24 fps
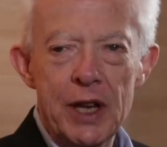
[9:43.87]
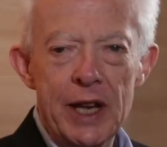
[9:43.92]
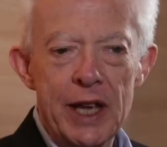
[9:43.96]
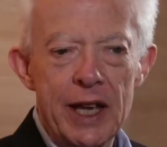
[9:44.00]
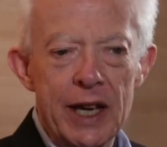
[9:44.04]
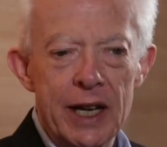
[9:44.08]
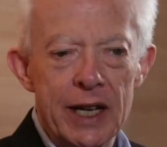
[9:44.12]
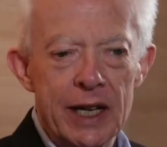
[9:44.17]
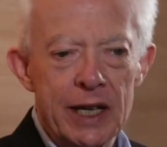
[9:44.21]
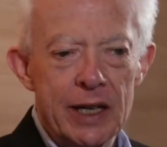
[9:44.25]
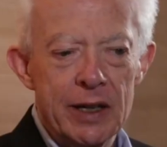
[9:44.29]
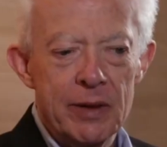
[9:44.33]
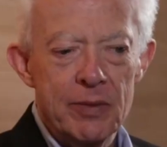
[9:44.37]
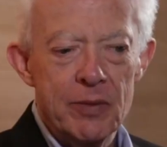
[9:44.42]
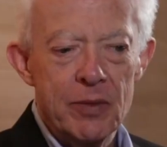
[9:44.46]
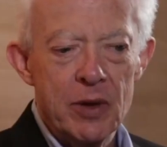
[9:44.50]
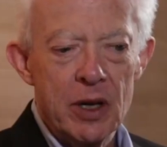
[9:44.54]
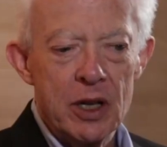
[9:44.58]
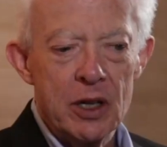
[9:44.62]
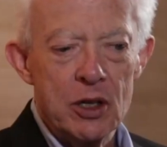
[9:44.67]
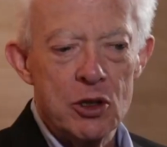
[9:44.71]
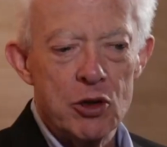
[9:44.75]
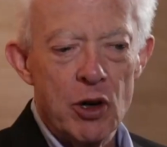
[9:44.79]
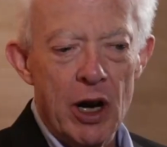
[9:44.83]
any
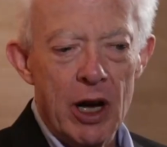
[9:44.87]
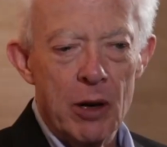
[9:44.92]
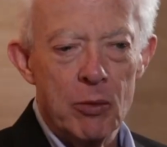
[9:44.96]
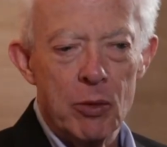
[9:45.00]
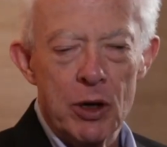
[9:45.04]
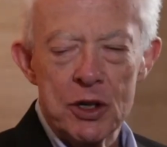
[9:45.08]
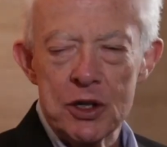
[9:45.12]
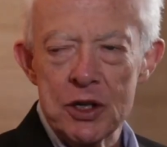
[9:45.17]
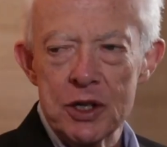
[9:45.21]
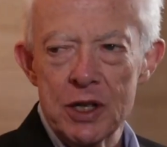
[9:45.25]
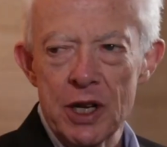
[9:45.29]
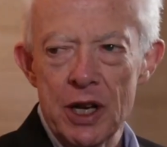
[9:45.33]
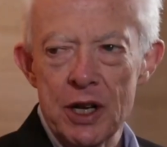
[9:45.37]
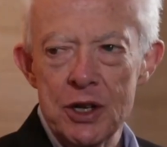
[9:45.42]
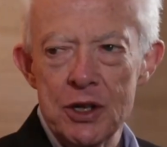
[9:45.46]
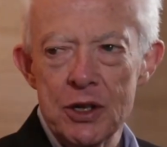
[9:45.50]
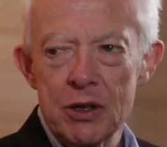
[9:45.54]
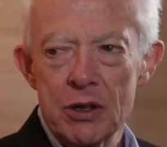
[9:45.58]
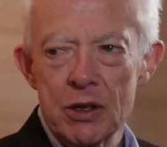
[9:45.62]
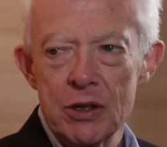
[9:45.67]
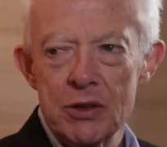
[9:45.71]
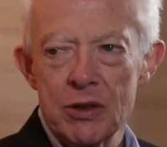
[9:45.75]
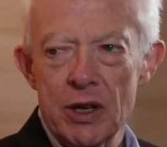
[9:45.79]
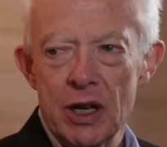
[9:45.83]
trial presentation
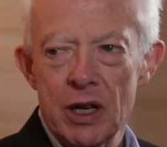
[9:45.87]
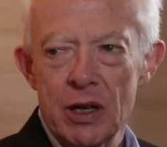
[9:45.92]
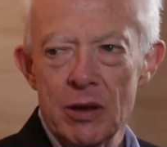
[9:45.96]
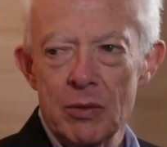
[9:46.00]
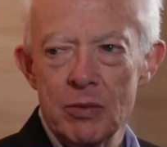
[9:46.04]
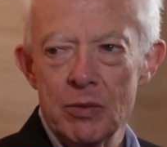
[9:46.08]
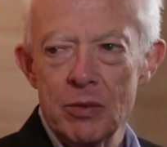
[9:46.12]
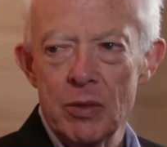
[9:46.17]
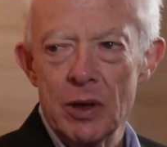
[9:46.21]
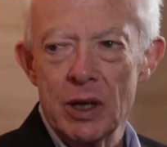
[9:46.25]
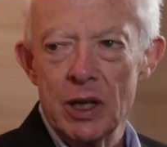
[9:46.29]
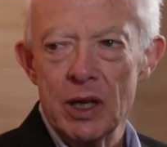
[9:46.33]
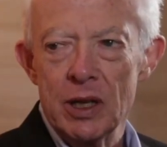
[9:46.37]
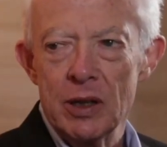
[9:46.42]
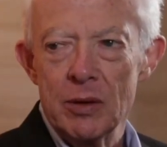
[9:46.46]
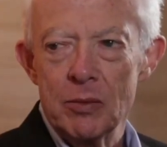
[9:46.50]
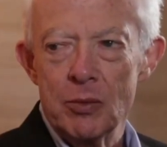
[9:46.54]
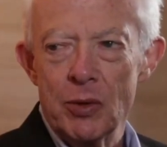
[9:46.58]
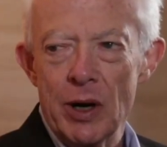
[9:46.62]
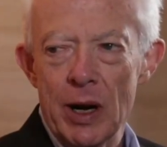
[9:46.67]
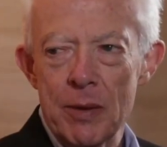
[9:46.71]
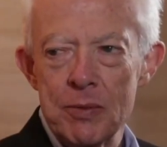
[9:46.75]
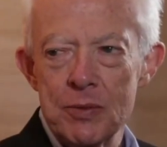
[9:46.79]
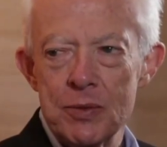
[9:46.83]
or trial
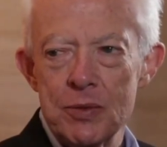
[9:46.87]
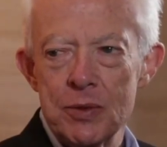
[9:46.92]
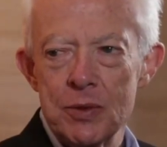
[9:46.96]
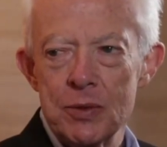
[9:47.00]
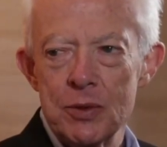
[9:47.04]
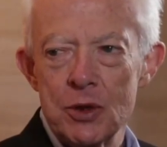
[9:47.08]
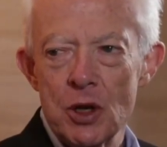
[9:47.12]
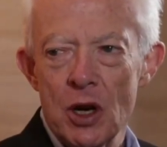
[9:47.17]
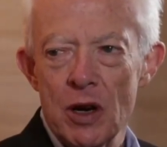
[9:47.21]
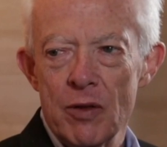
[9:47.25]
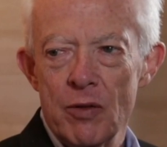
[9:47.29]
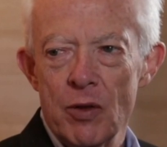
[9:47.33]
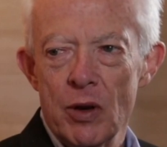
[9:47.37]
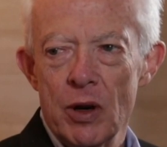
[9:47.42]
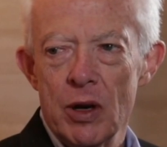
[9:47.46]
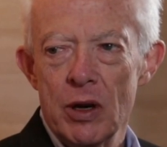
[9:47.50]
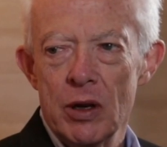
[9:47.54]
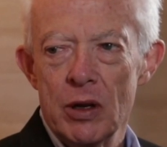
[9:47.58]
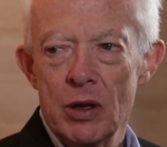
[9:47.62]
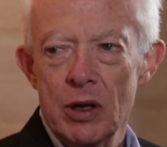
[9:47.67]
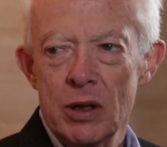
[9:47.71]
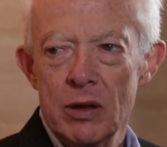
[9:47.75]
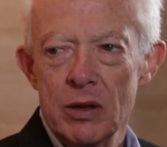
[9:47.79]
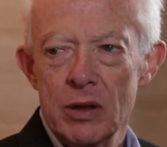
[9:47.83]
prep software at
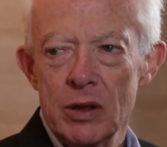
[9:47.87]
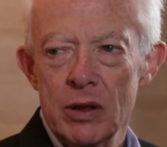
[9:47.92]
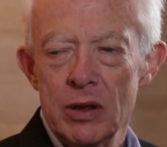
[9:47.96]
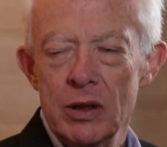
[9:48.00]
all?